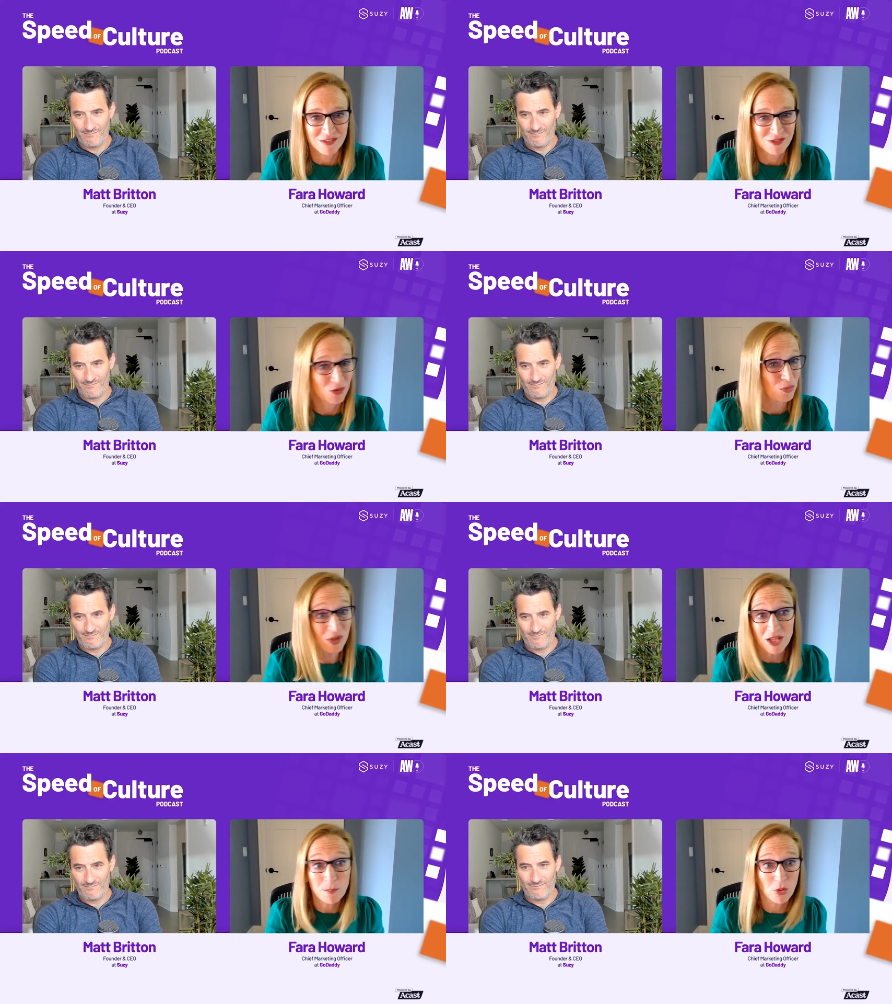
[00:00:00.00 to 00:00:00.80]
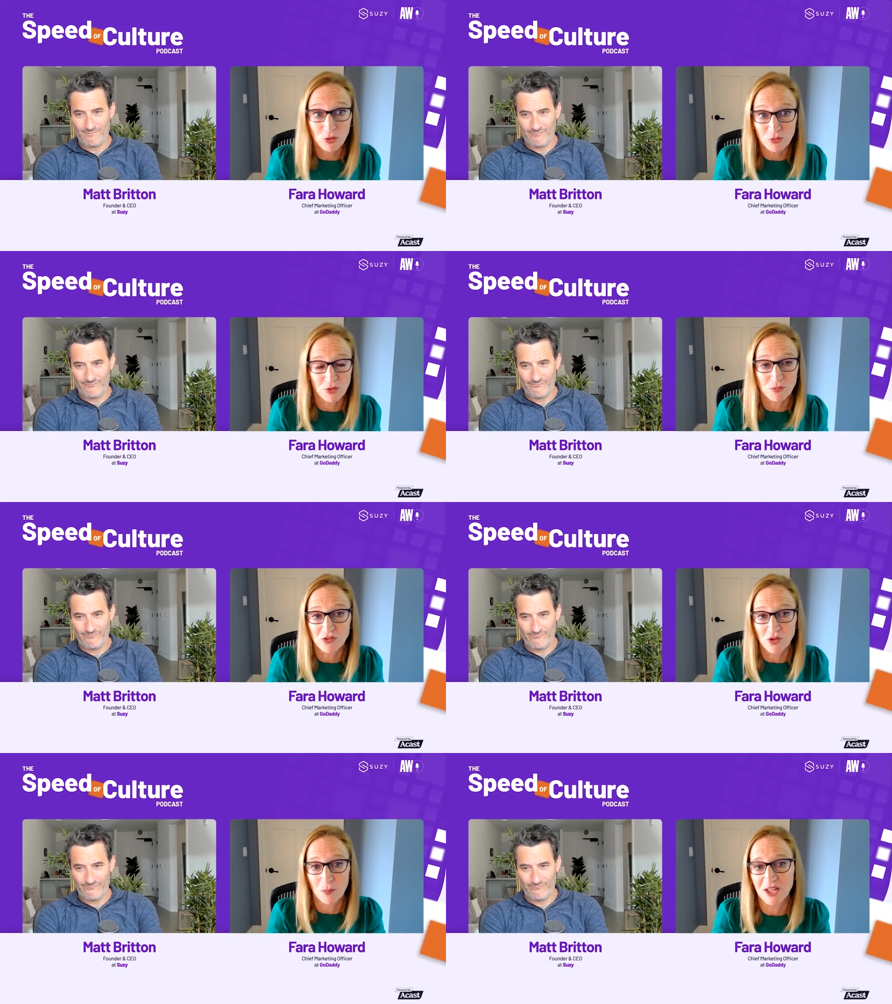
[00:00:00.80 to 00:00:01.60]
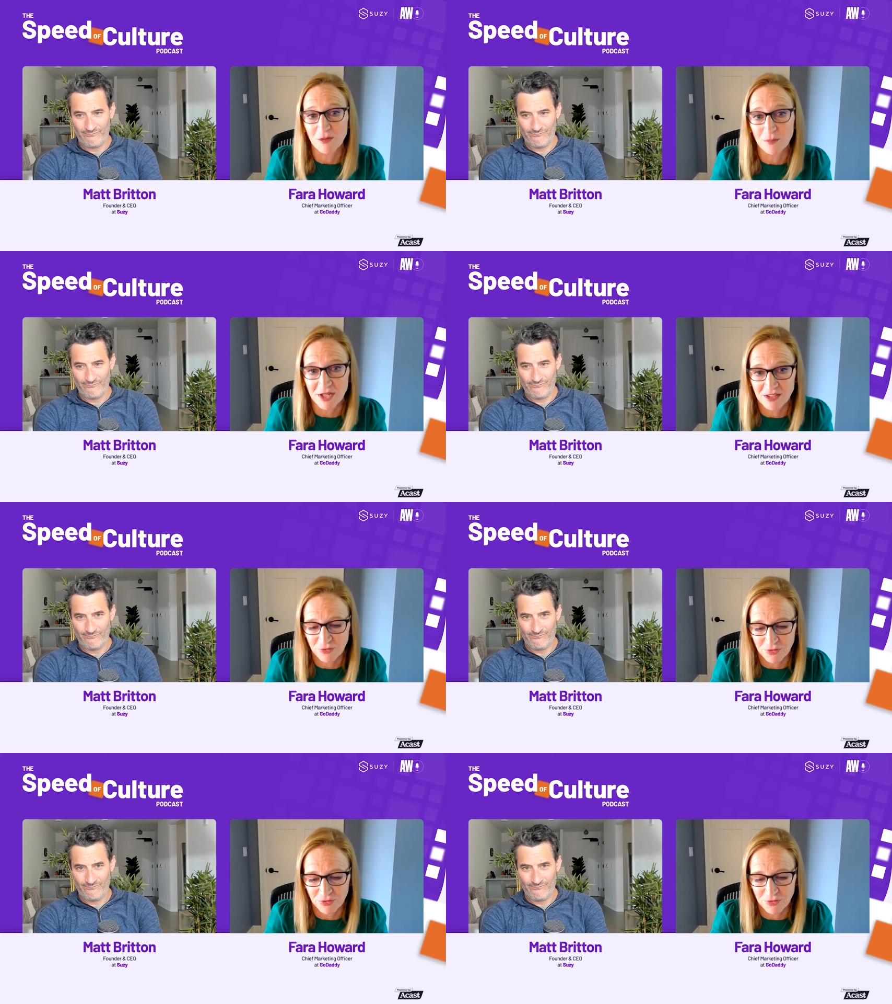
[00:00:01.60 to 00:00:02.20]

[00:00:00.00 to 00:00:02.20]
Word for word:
Speaker 1: So it really pulled from so many of my different